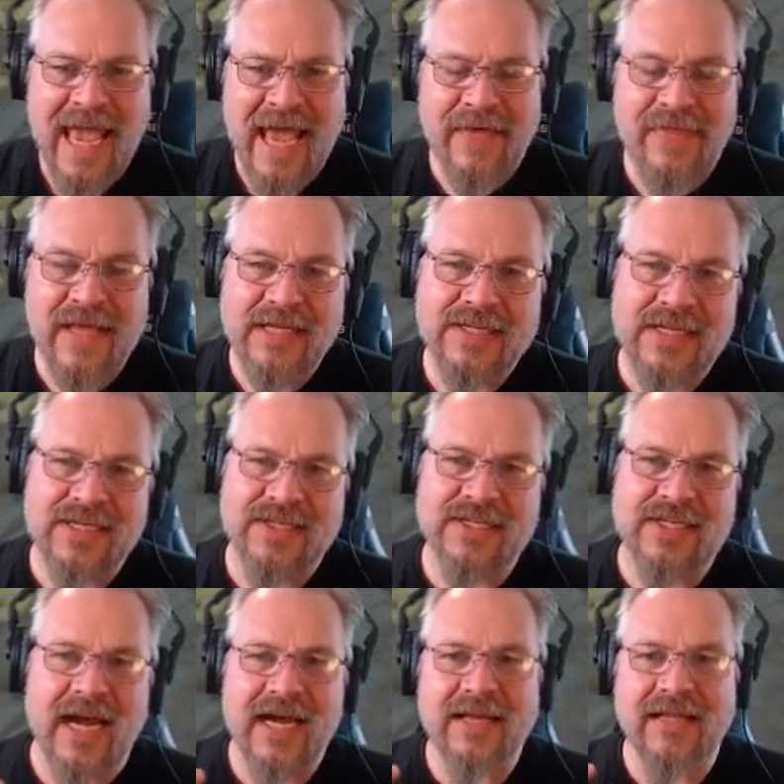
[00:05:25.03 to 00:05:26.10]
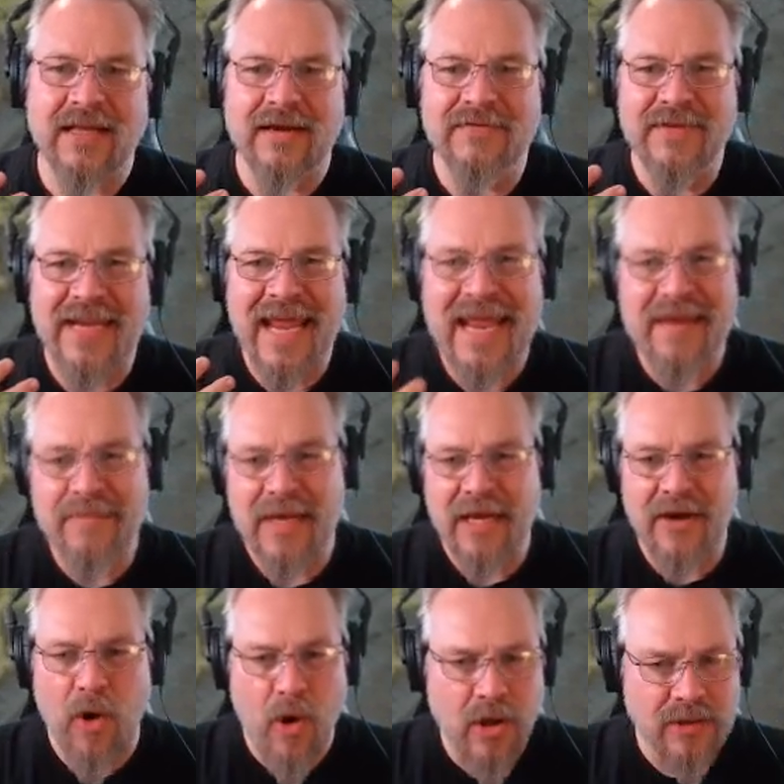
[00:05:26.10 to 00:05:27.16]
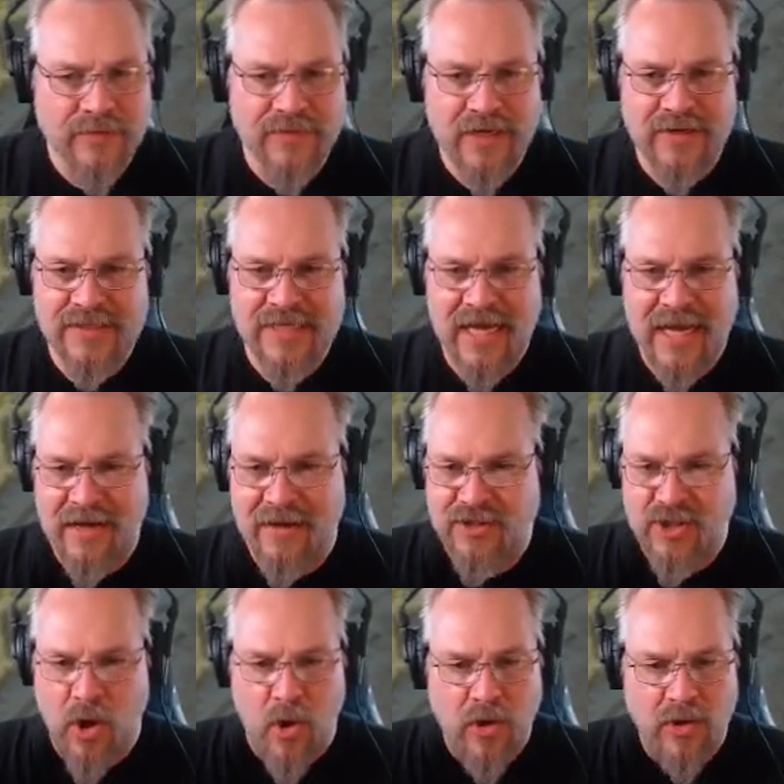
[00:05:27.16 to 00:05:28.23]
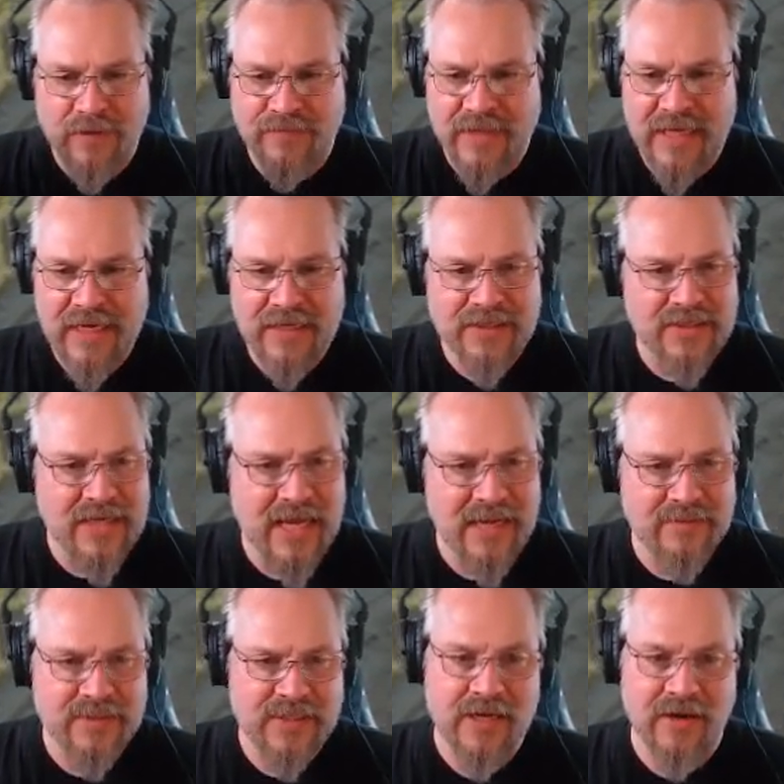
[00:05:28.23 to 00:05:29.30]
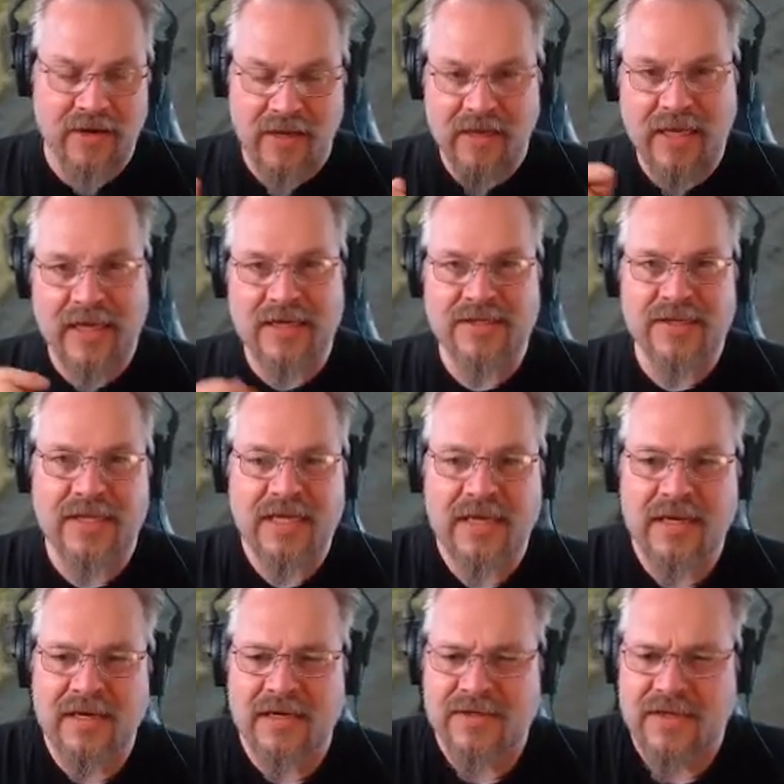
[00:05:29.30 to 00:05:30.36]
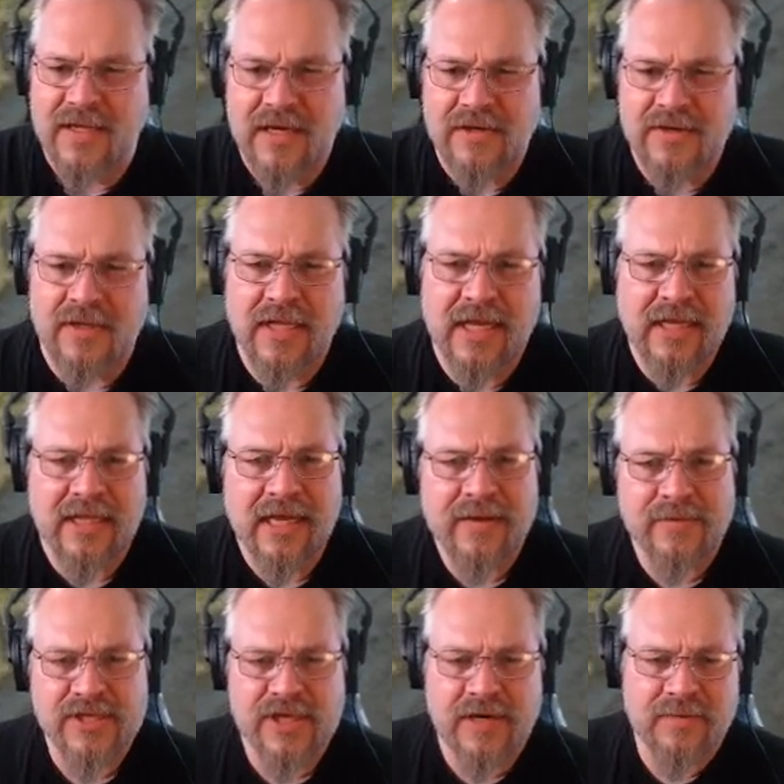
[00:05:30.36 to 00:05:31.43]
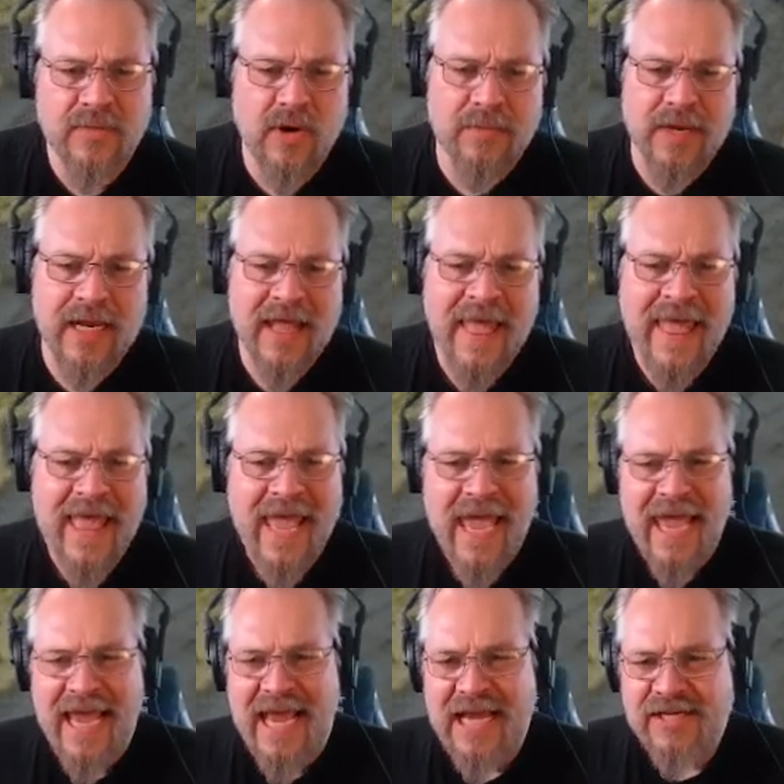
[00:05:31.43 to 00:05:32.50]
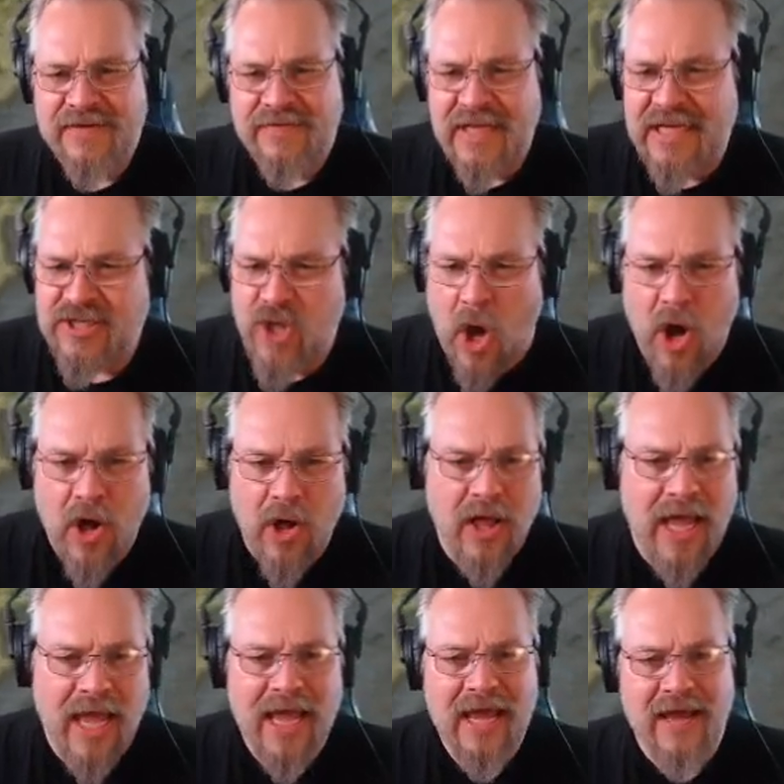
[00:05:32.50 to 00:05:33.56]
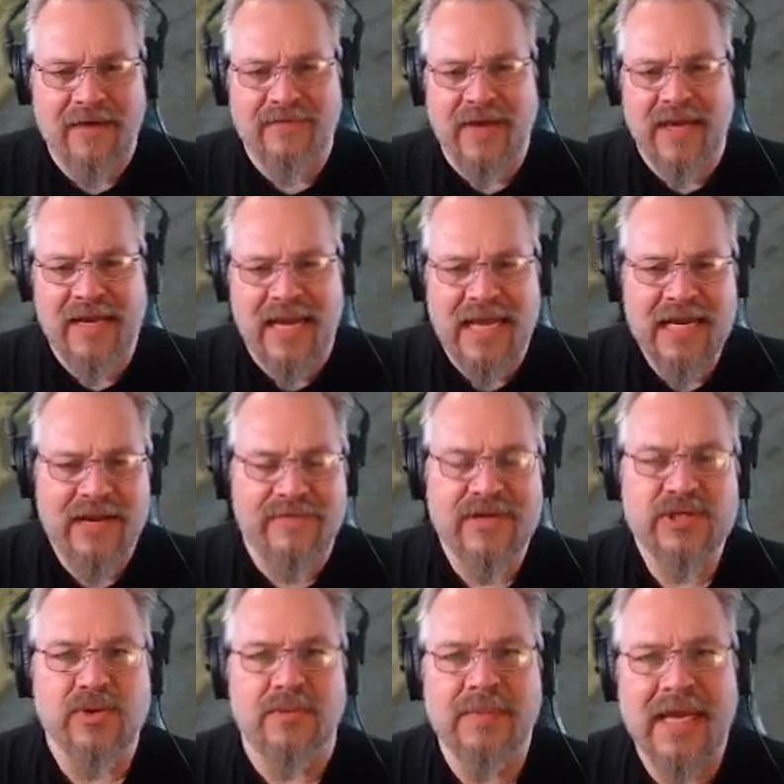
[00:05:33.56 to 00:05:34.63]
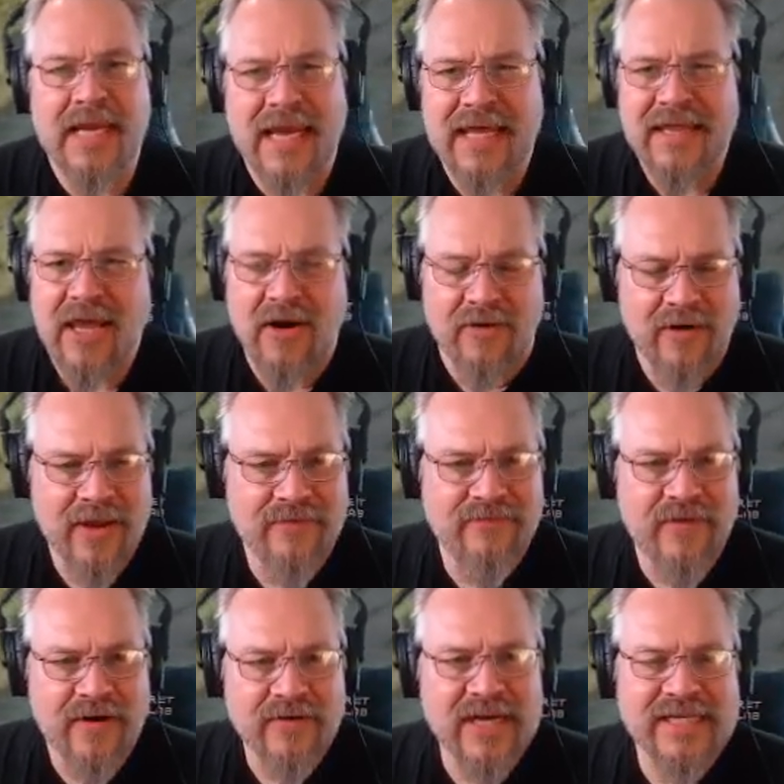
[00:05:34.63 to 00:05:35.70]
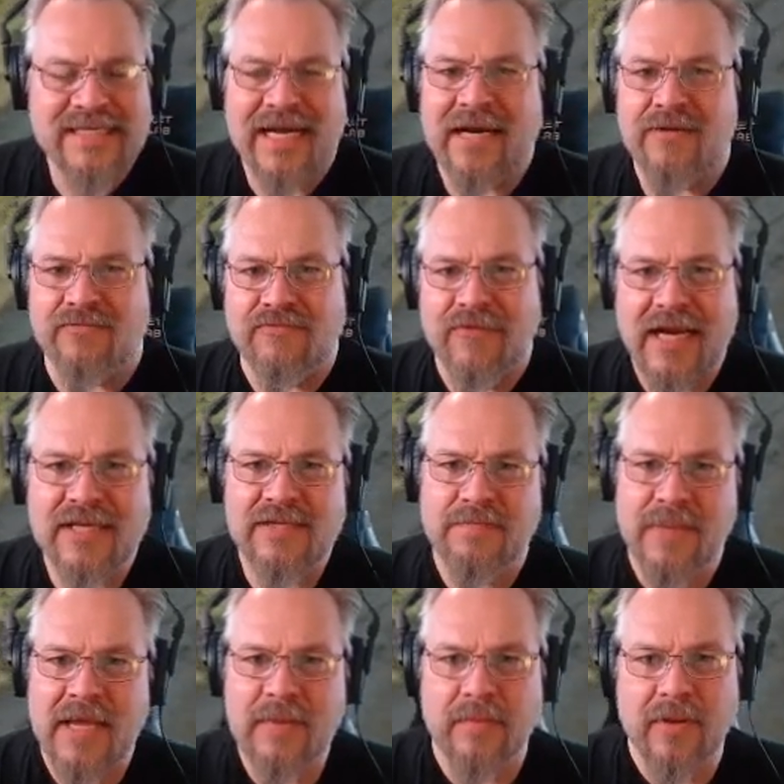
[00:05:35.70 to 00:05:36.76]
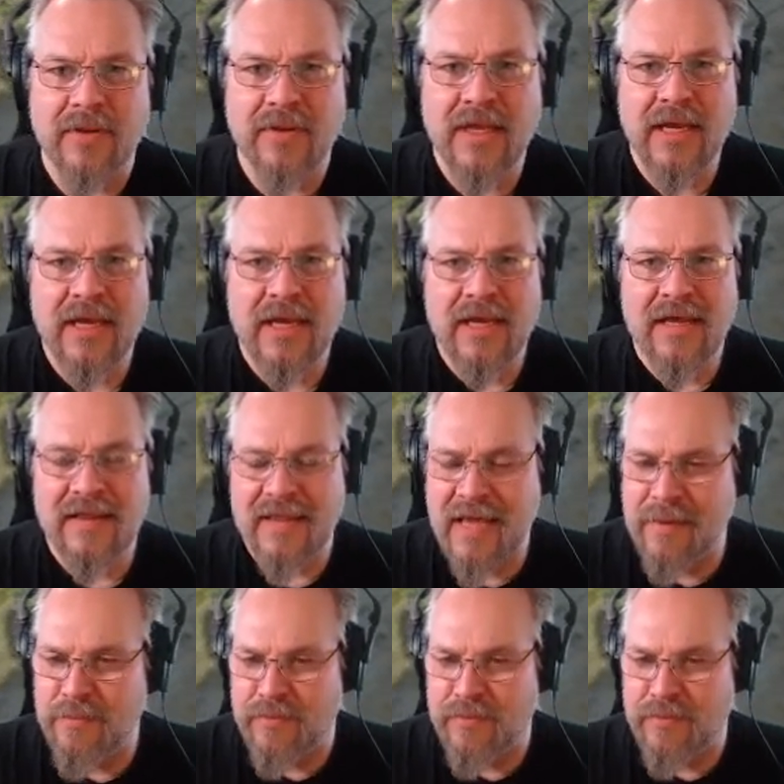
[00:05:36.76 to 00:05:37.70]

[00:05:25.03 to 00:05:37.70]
This style of naming all of their towns, all of these names here, and I'll get into the underlying language in a moment, each of these all have an individual meaning, and they are a very direct people. They